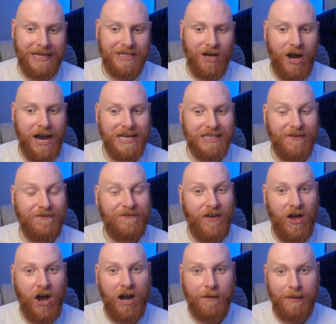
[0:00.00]
high as the
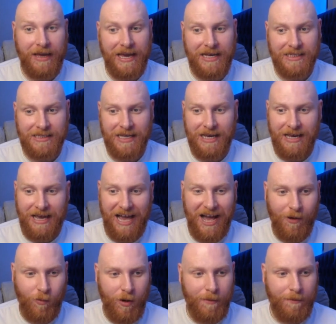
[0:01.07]
3rd biggest
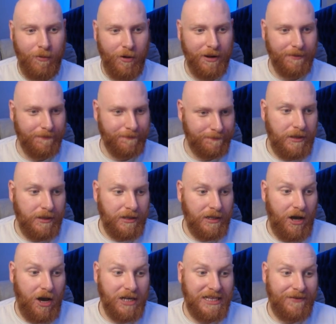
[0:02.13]
at one point. The
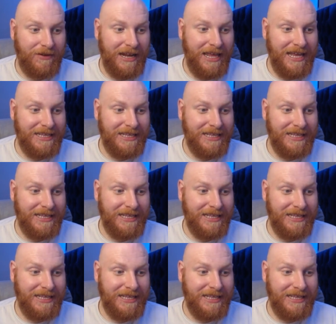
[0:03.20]
last ever league